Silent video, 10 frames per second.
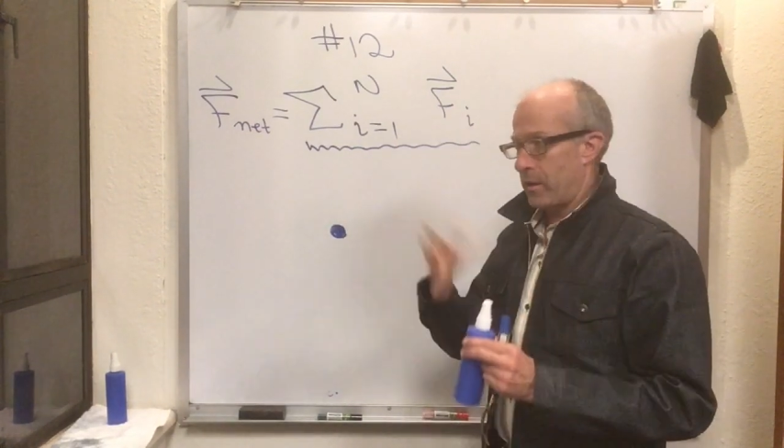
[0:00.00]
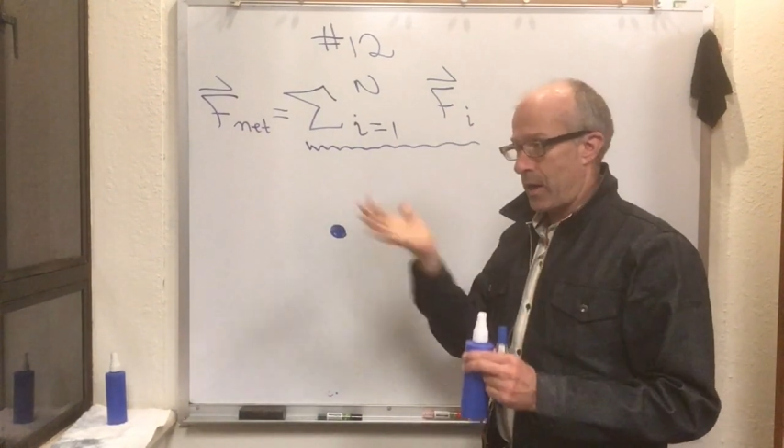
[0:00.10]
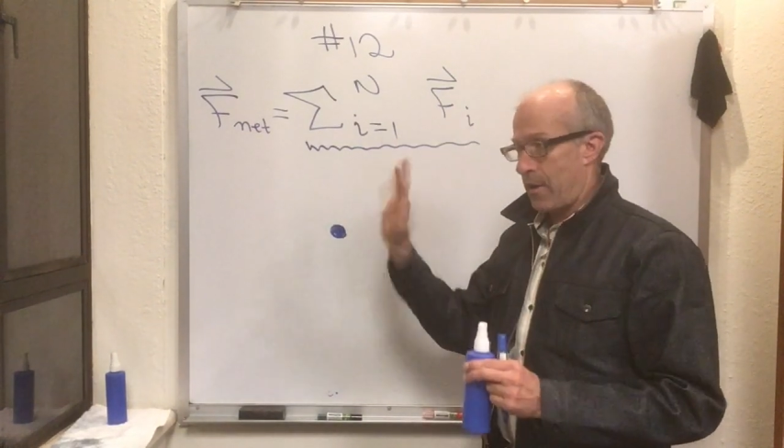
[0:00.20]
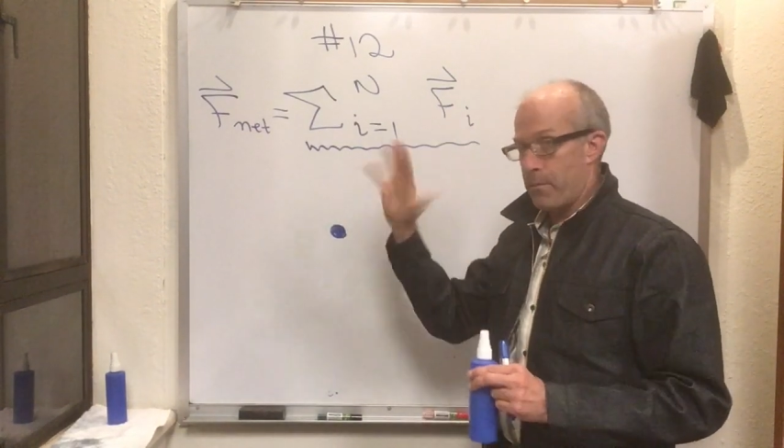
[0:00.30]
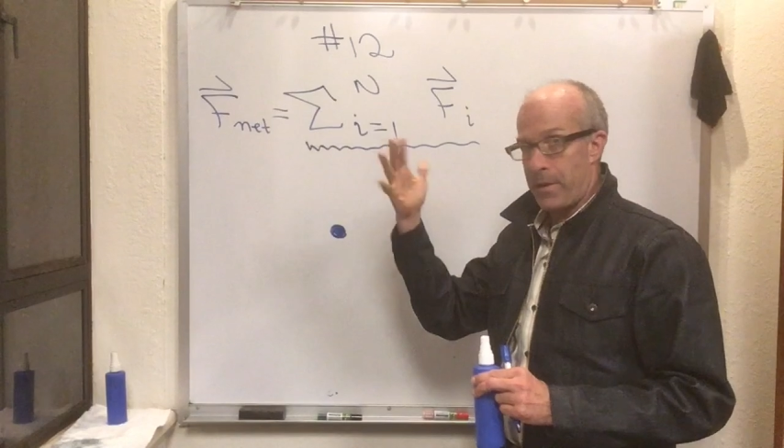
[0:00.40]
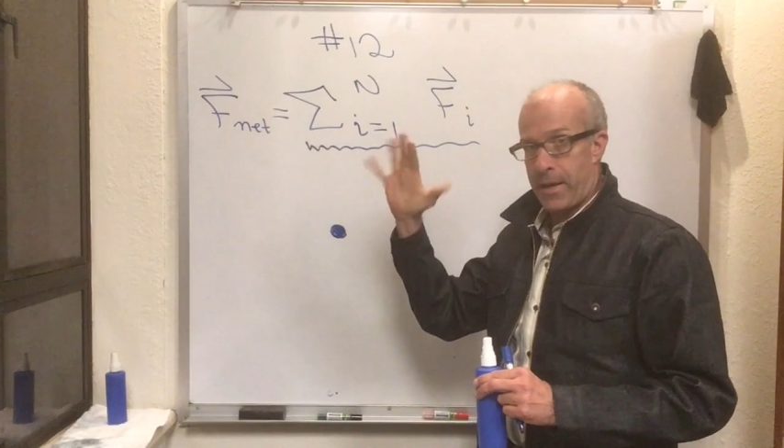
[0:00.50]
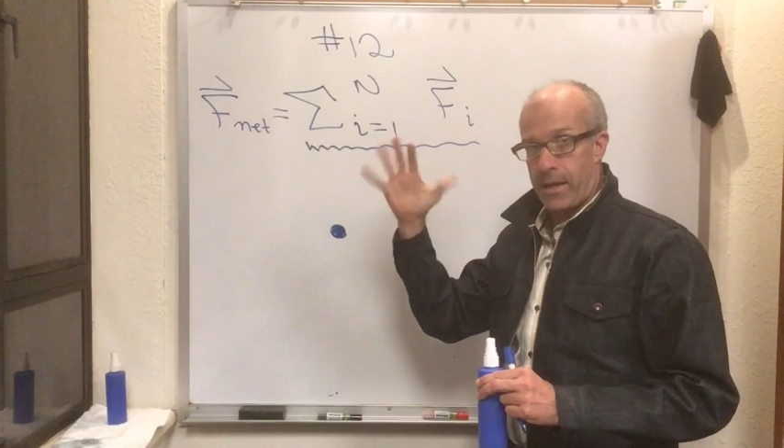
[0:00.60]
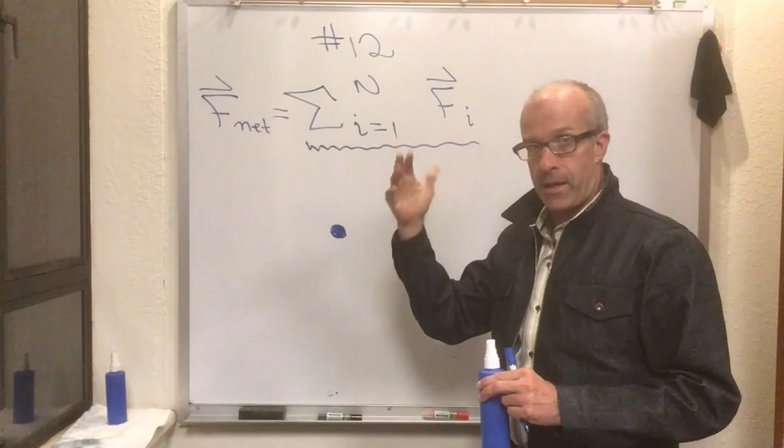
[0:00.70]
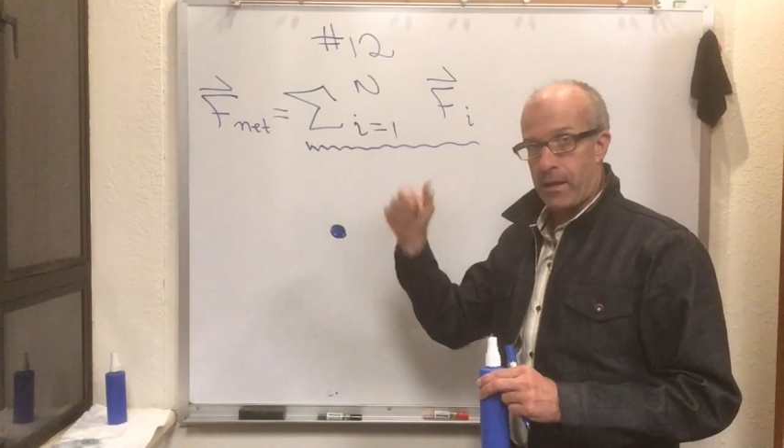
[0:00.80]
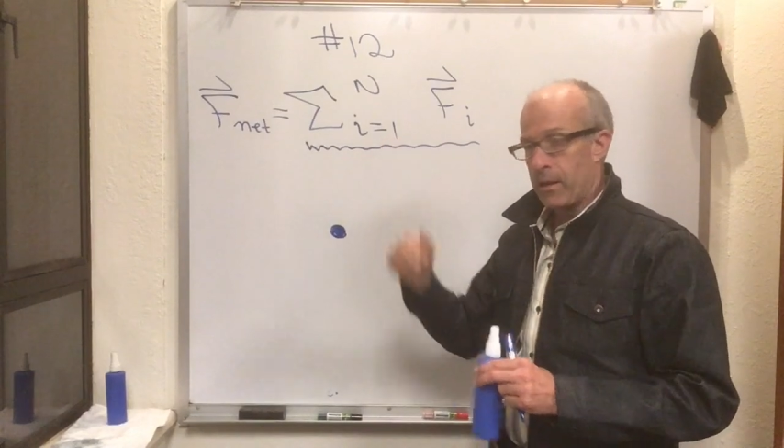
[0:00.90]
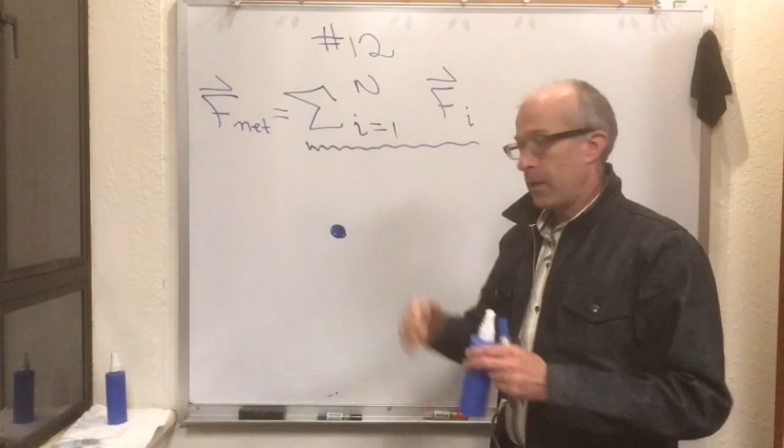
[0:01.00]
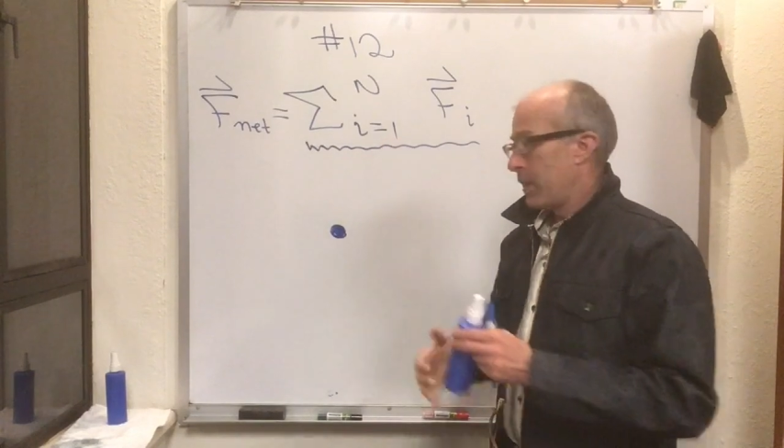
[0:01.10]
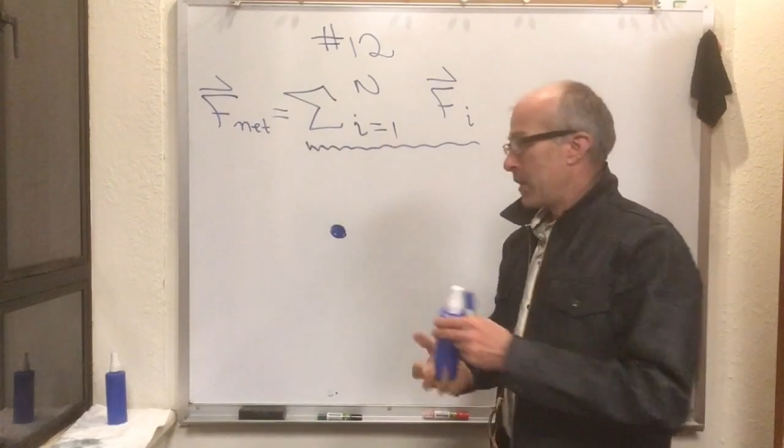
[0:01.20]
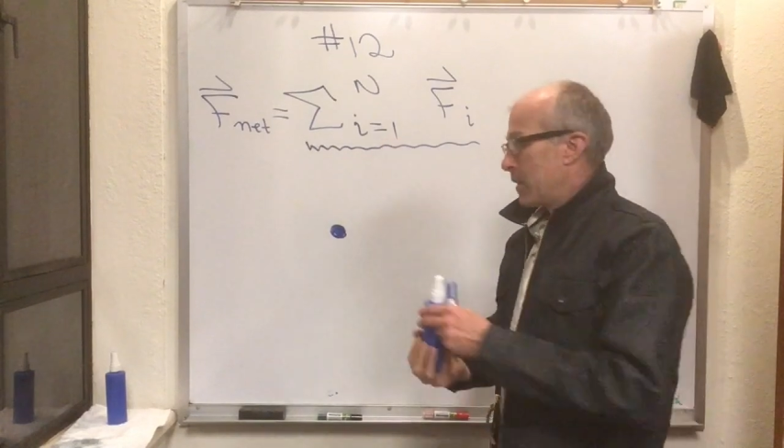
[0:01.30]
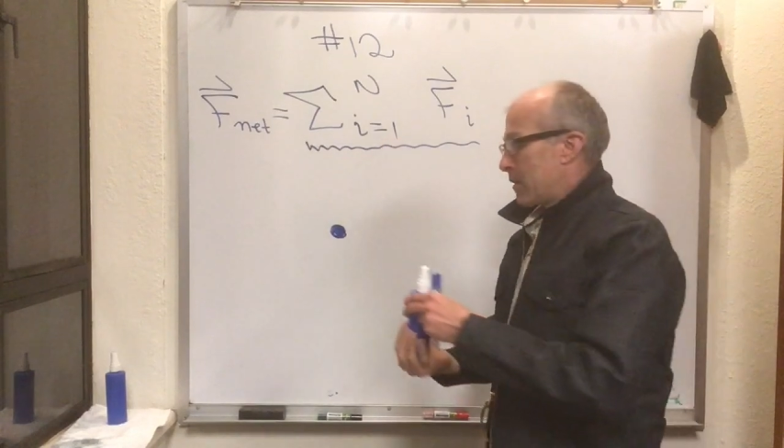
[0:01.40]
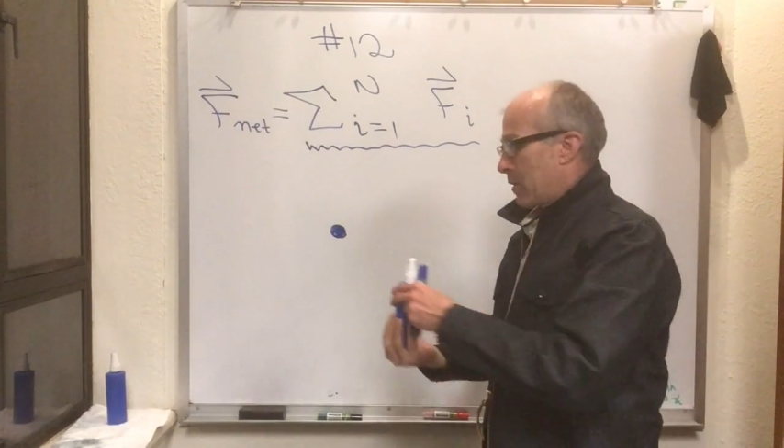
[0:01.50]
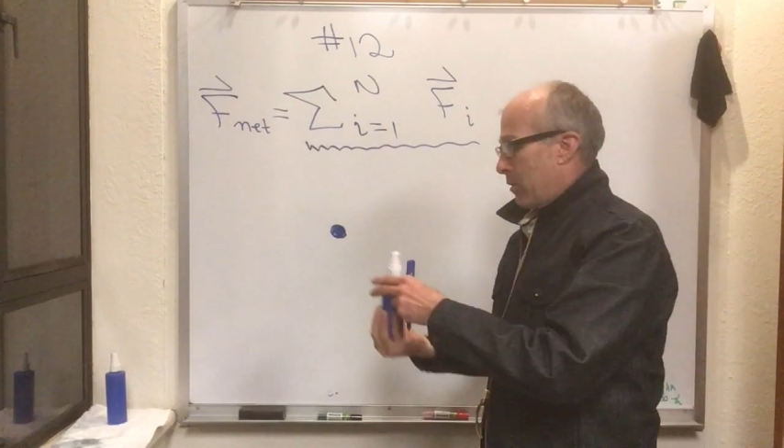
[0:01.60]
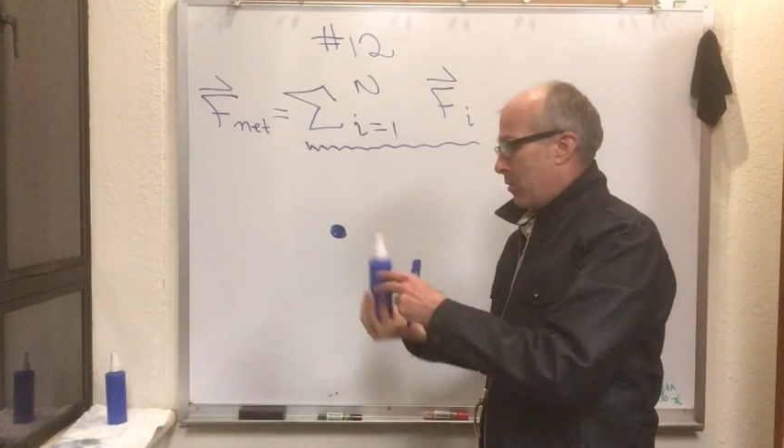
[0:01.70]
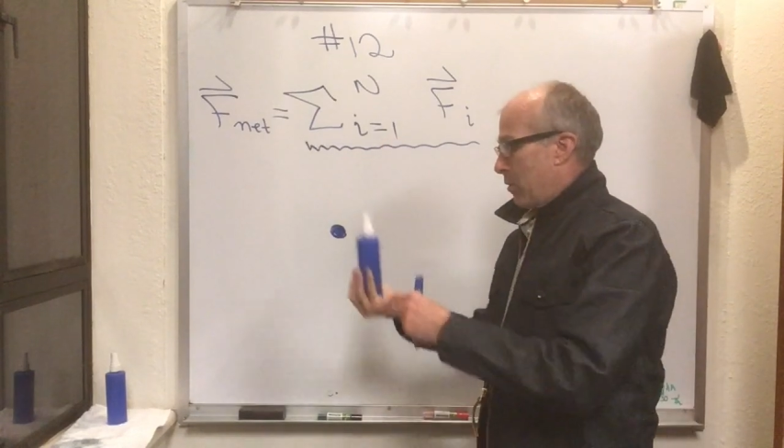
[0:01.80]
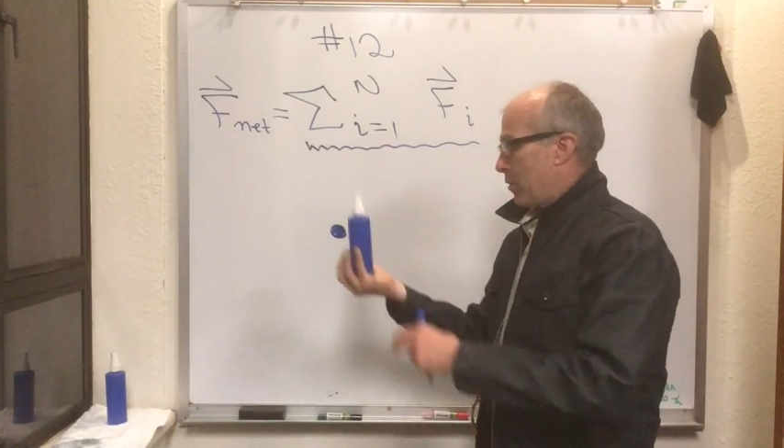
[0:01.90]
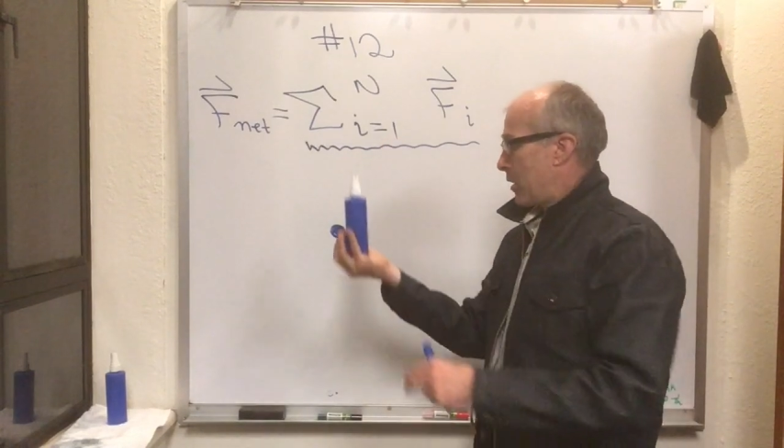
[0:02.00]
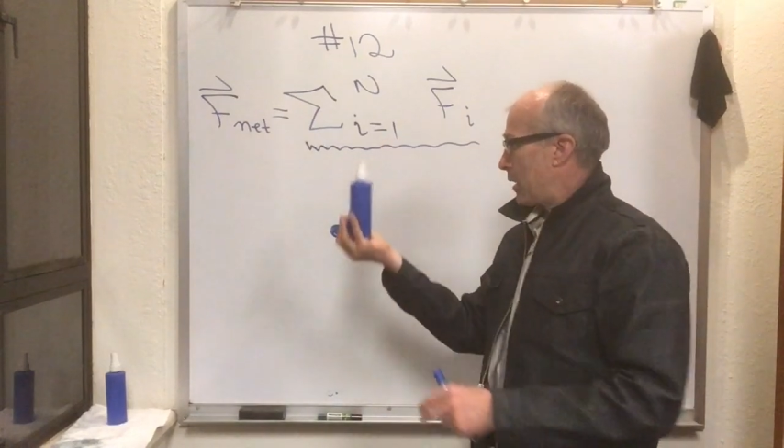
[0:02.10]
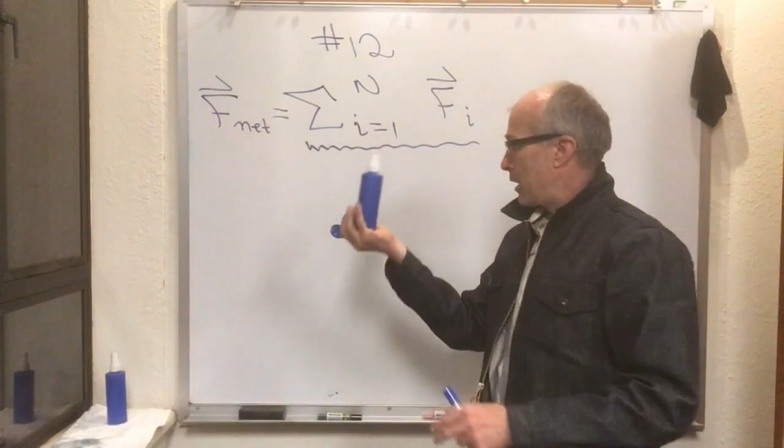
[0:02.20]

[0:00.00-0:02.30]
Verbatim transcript: not me. So